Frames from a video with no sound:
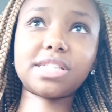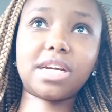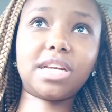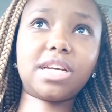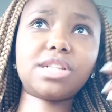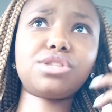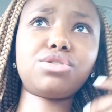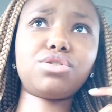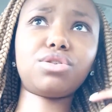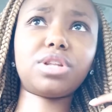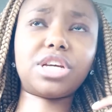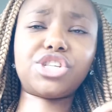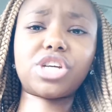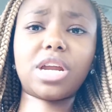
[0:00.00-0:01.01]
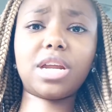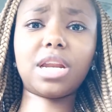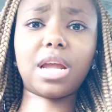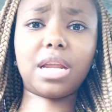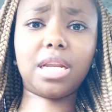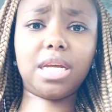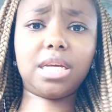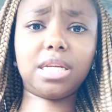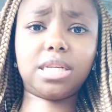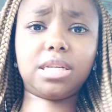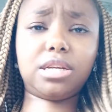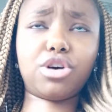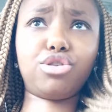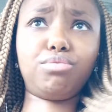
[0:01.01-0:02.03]
And in case you don't know the channel, I'll link it
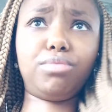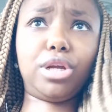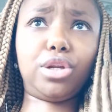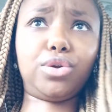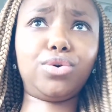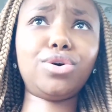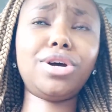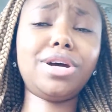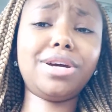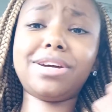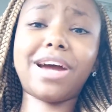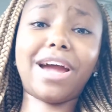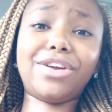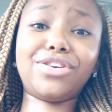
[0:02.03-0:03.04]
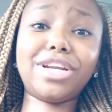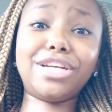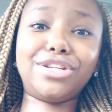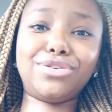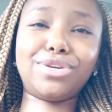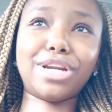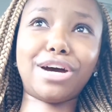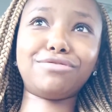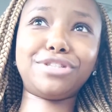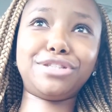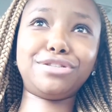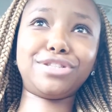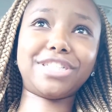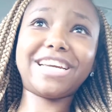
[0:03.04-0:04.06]
down below. I really do love
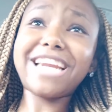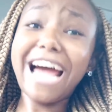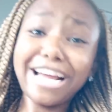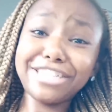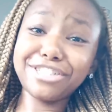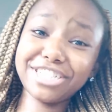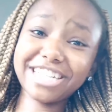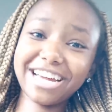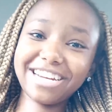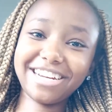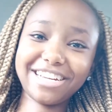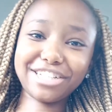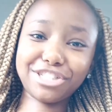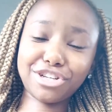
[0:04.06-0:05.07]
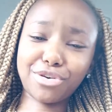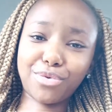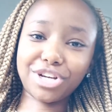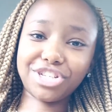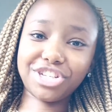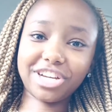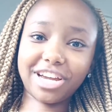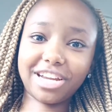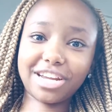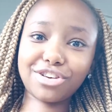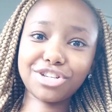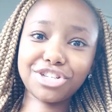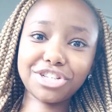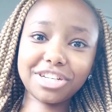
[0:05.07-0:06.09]
Susan. Hi Susan, in case you're watching. I
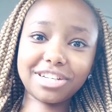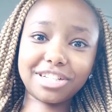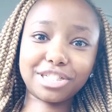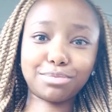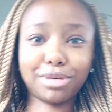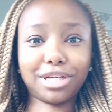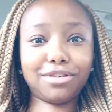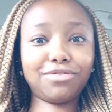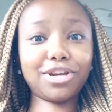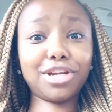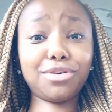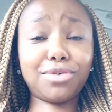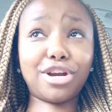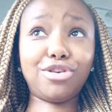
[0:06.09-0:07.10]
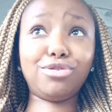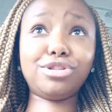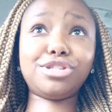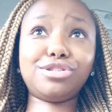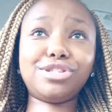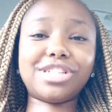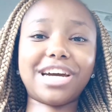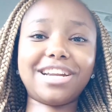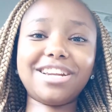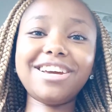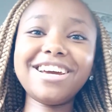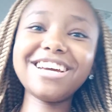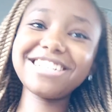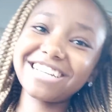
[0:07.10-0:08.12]
doubt she is, but if anyone knows Susan,
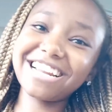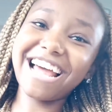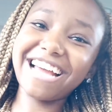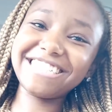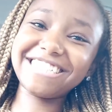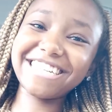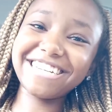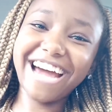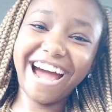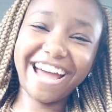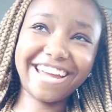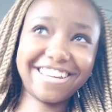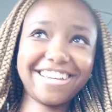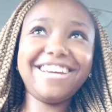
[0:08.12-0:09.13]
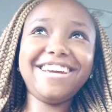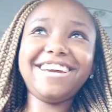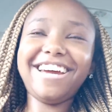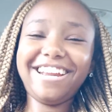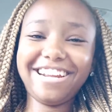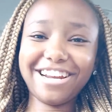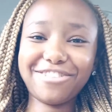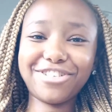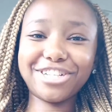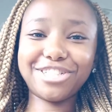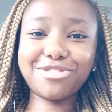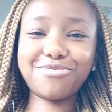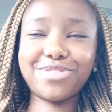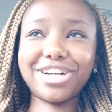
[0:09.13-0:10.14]
tell her I said hi. And I love her
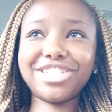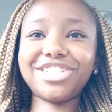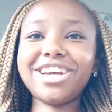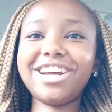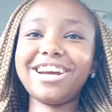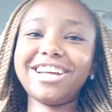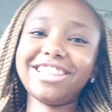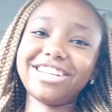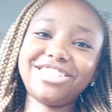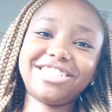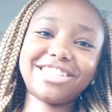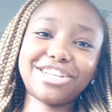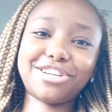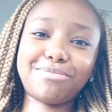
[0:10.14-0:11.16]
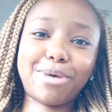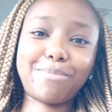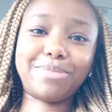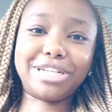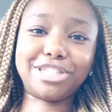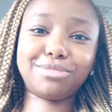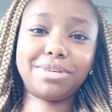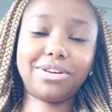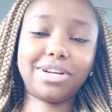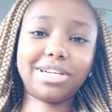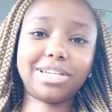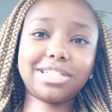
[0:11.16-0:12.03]
so much, and that she's such a bubbly spirit.